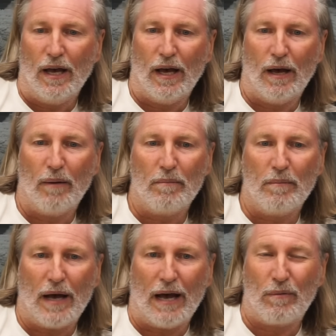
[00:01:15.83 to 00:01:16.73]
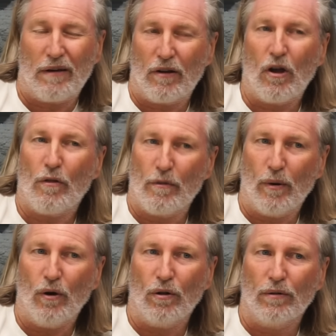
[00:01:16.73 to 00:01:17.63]
And we have a lot of the
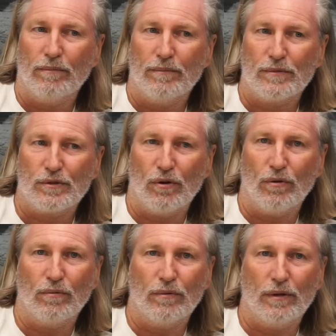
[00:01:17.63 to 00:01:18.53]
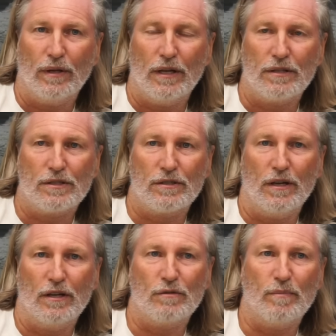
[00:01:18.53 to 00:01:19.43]
ball. So it's
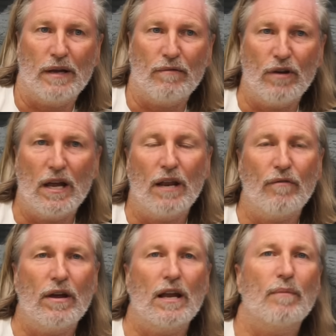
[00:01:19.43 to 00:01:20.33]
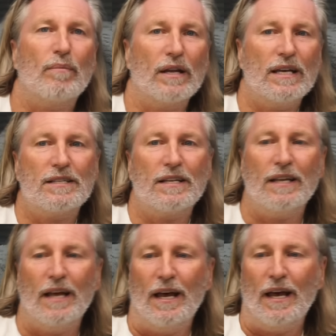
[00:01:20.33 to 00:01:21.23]
been really, really pleasing.